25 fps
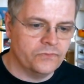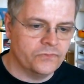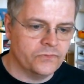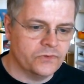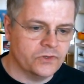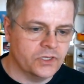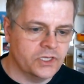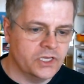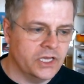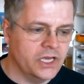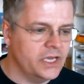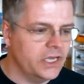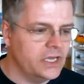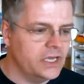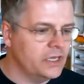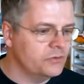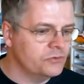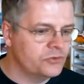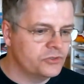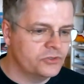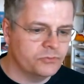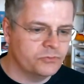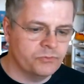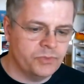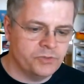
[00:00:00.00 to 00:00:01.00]

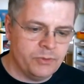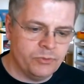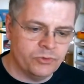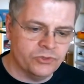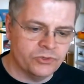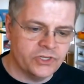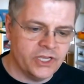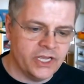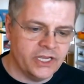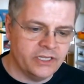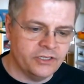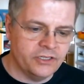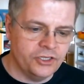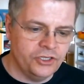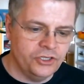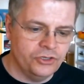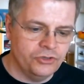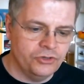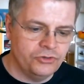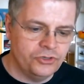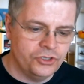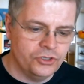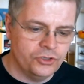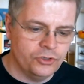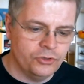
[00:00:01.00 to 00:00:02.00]
Okay, some people saying that
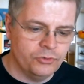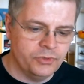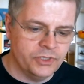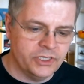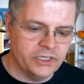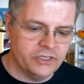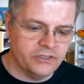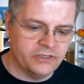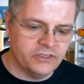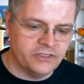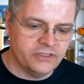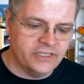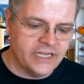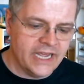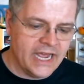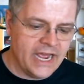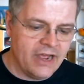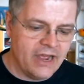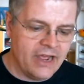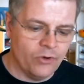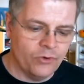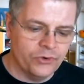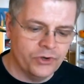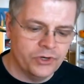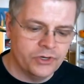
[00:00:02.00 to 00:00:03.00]
YouTube is
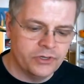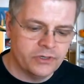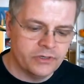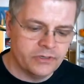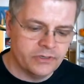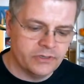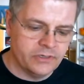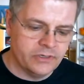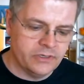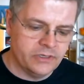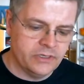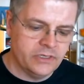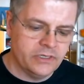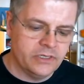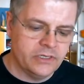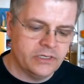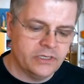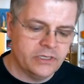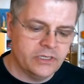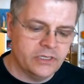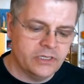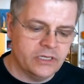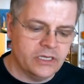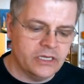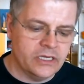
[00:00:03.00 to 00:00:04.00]
down.
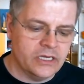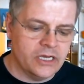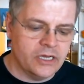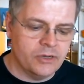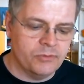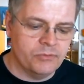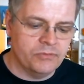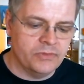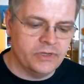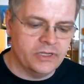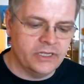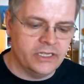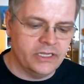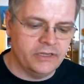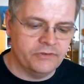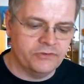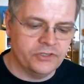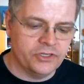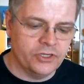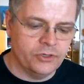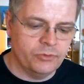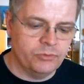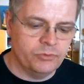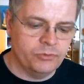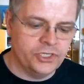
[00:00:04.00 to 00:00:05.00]
If
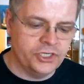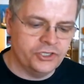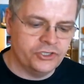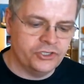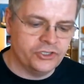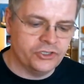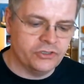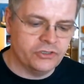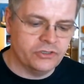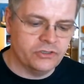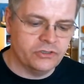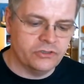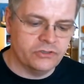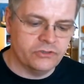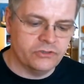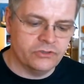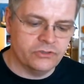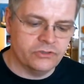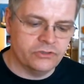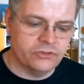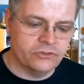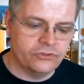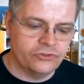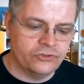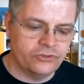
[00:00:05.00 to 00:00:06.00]
so, please
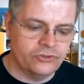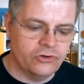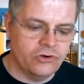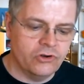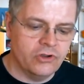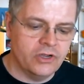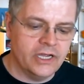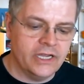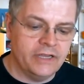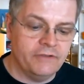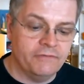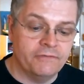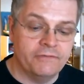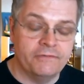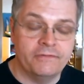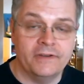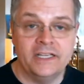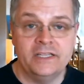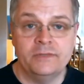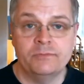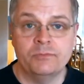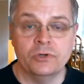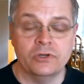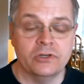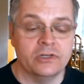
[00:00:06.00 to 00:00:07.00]
try
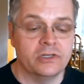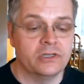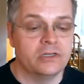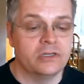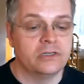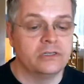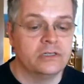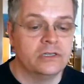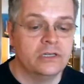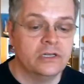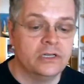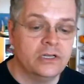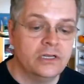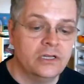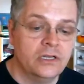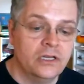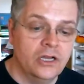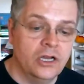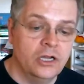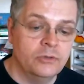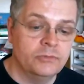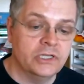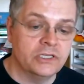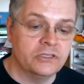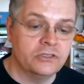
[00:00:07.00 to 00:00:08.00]
Facebook.
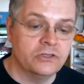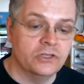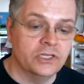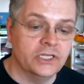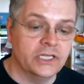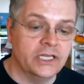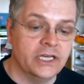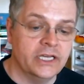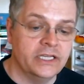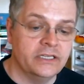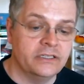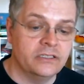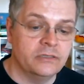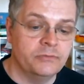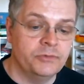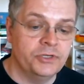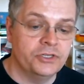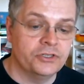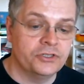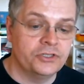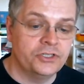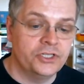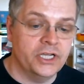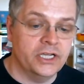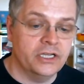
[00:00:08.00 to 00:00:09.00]
Hope that's not the case. Let me
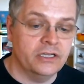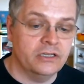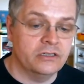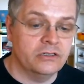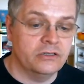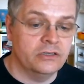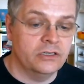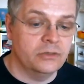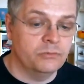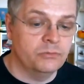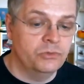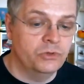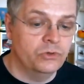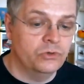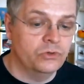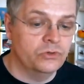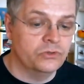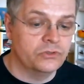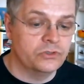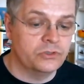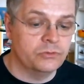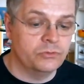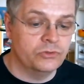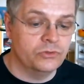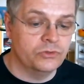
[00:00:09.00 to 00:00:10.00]
just check. I'm going to
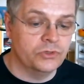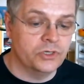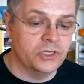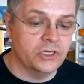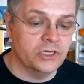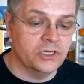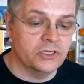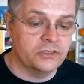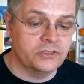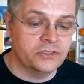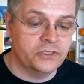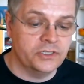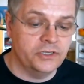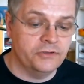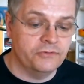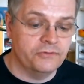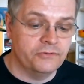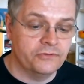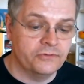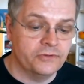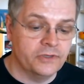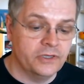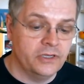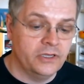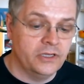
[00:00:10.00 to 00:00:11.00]
pause the broadcast
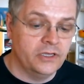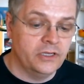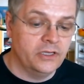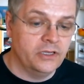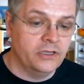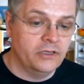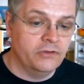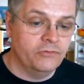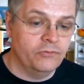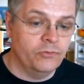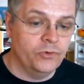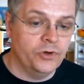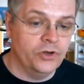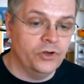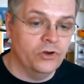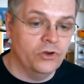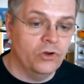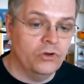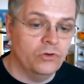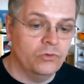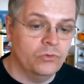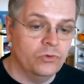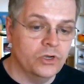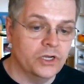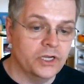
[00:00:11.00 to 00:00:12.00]
if we're
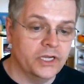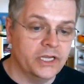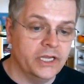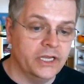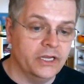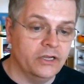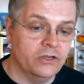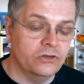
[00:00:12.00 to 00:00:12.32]
not working